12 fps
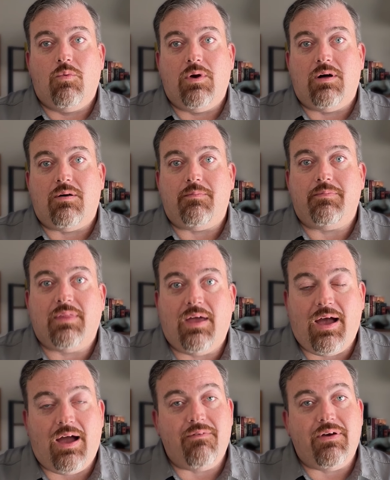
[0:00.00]
Well,
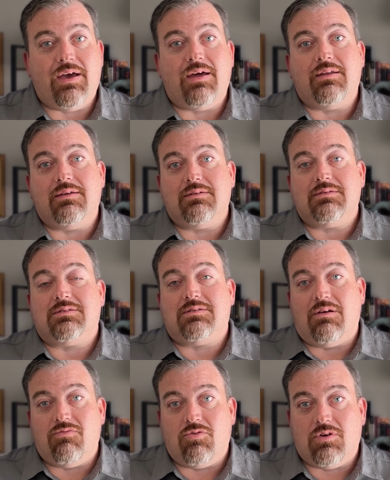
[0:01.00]
I've had
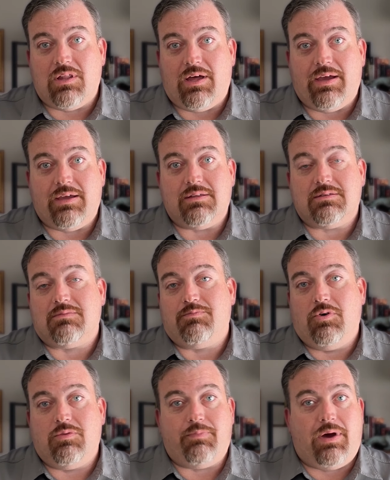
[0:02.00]
several clients,
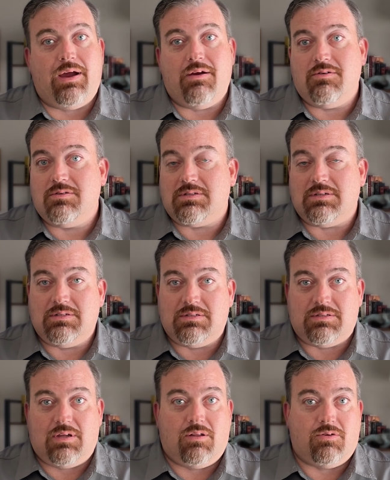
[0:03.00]
both buyers and
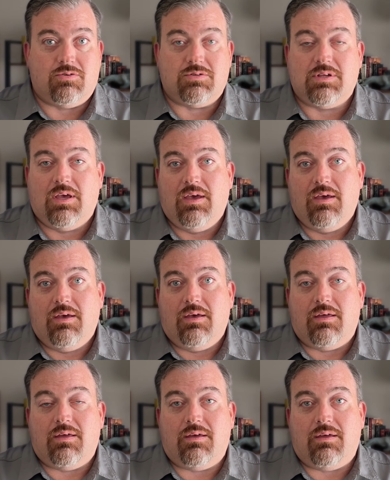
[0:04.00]
sellers,
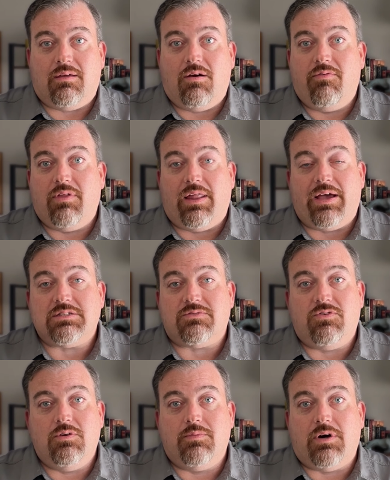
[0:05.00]
over the last
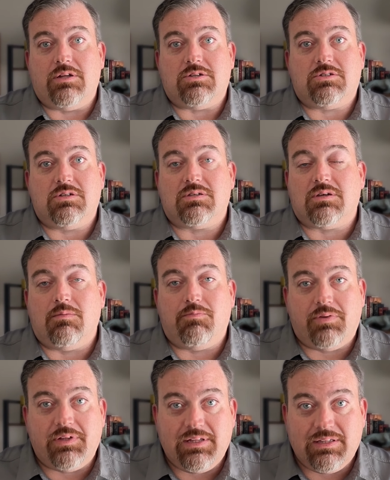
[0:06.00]
few months just
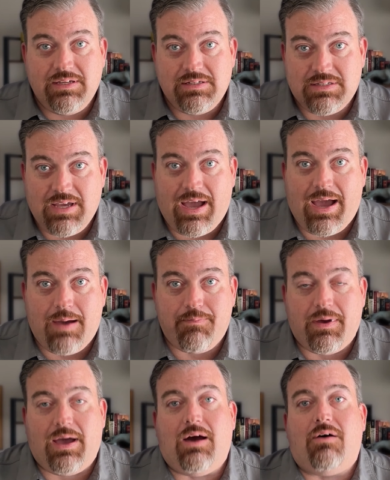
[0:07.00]
completely
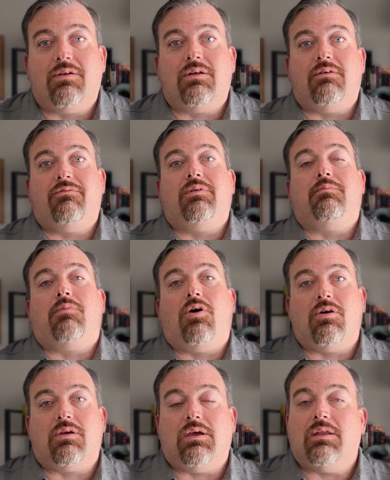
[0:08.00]
tap out of the
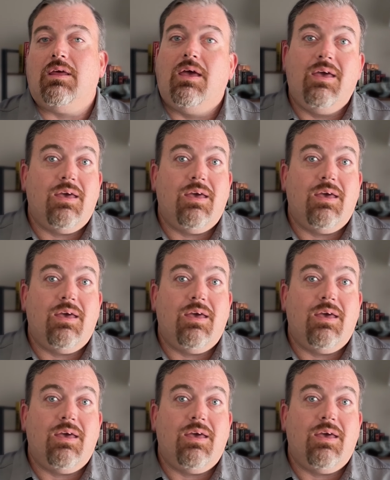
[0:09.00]
market.